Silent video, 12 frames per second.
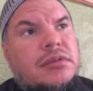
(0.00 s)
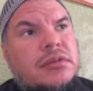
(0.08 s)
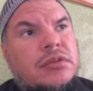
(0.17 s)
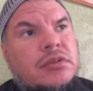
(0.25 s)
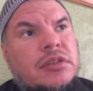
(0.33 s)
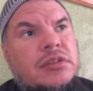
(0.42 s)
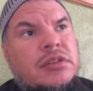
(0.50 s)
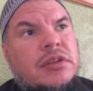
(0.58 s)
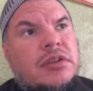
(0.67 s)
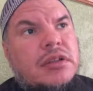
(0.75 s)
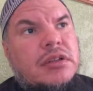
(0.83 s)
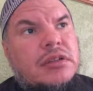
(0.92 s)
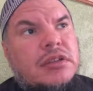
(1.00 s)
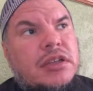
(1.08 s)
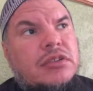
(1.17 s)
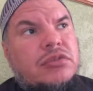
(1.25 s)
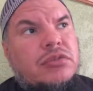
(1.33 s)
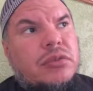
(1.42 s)
Is there another
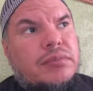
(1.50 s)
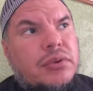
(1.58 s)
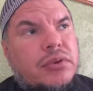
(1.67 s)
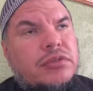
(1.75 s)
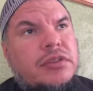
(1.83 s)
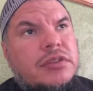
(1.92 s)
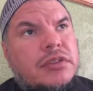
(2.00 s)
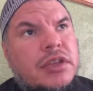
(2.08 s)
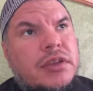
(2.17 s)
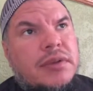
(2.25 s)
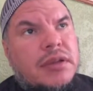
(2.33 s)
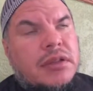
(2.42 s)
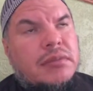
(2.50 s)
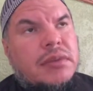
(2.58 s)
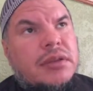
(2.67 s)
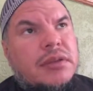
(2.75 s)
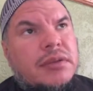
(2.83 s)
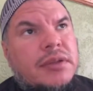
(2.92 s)
text to oppose it to give another meaning?